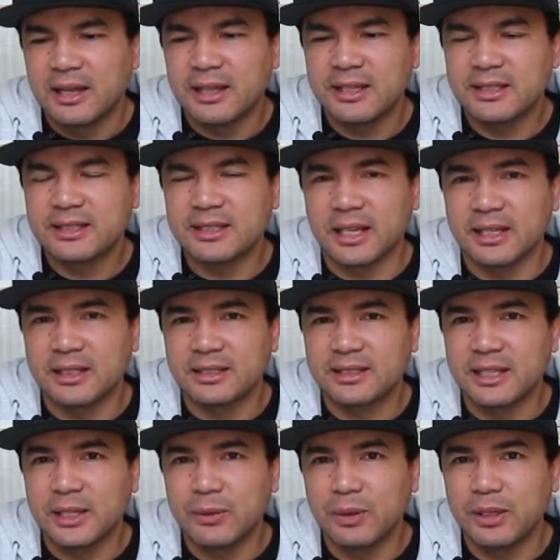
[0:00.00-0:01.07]
This
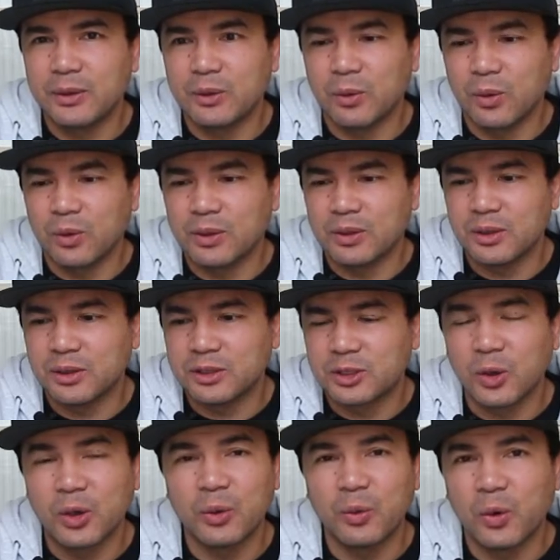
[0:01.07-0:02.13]
seaweed
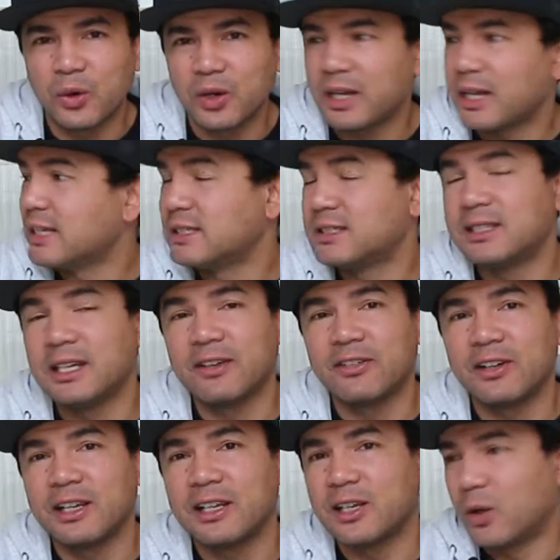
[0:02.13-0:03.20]
soda water is
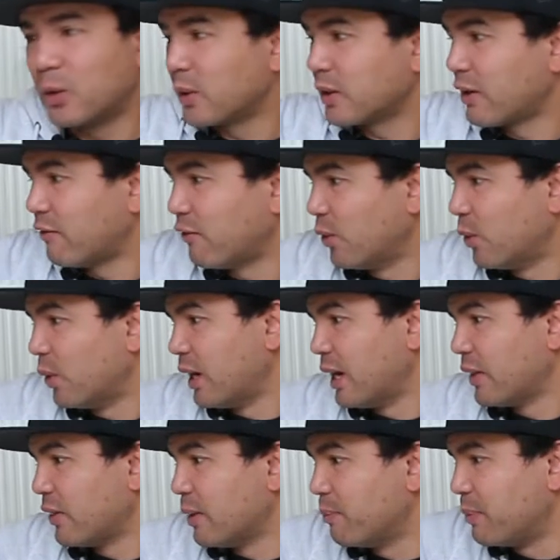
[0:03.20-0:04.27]
definitely going for
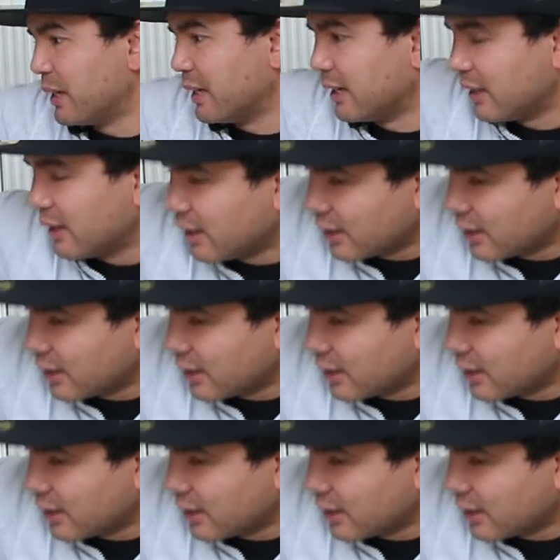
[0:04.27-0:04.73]
the bin.